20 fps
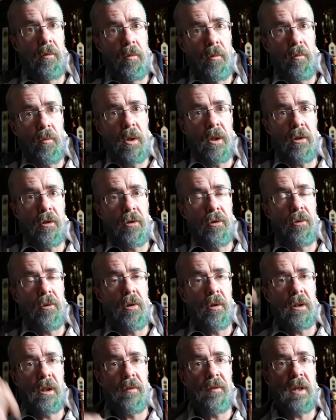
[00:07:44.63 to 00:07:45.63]
1 or 2
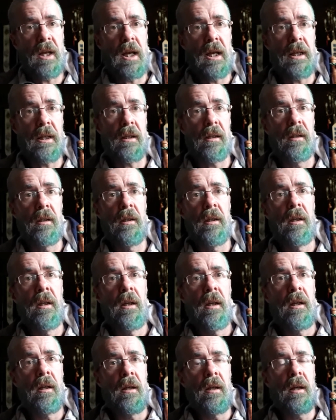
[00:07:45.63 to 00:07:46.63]
octaves higher
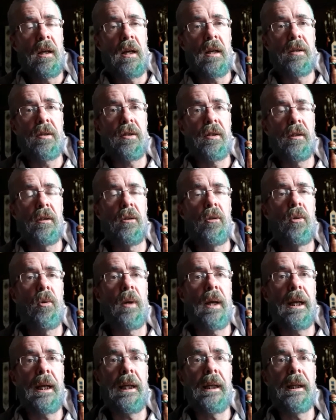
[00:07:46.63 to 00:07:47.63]
as the low
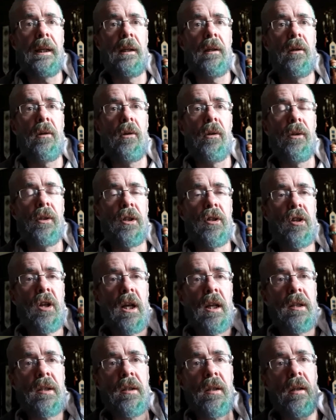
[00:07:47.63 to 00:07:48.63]
A on the
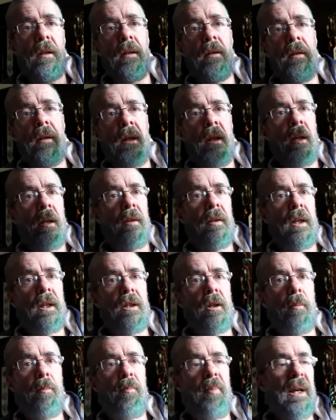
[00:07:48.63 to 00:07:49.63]
chanter. Then
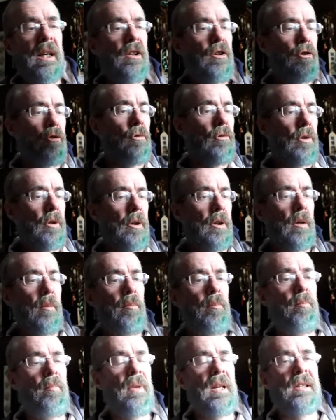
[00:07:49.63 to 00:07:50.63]
your big drone
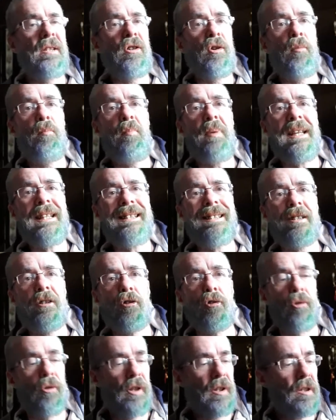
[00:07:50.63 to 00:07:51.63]
is your bass
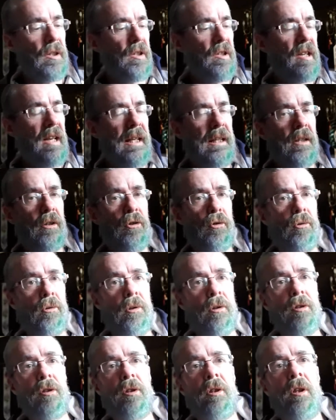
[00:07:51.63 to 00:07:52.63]
drone. These are tenor
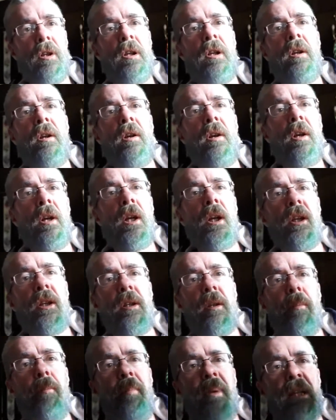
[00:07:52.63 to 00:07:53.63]
drones.
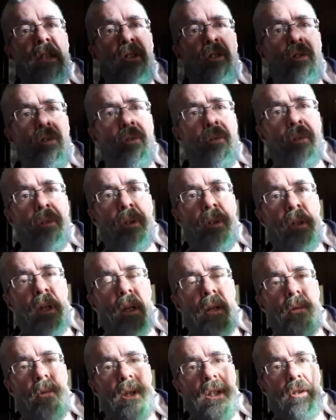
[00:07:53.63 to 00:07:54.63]
Your bass drone,
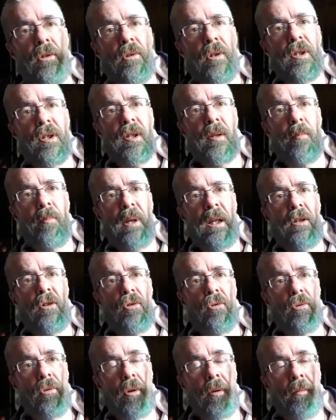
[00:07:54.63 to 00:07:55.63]
otherwise known as the big
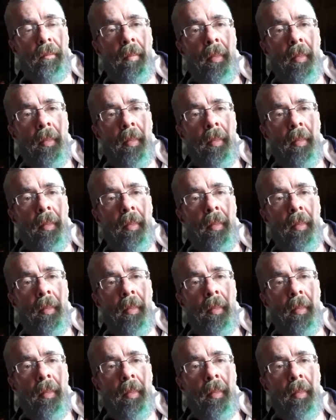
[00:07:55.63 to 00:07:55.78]
drone,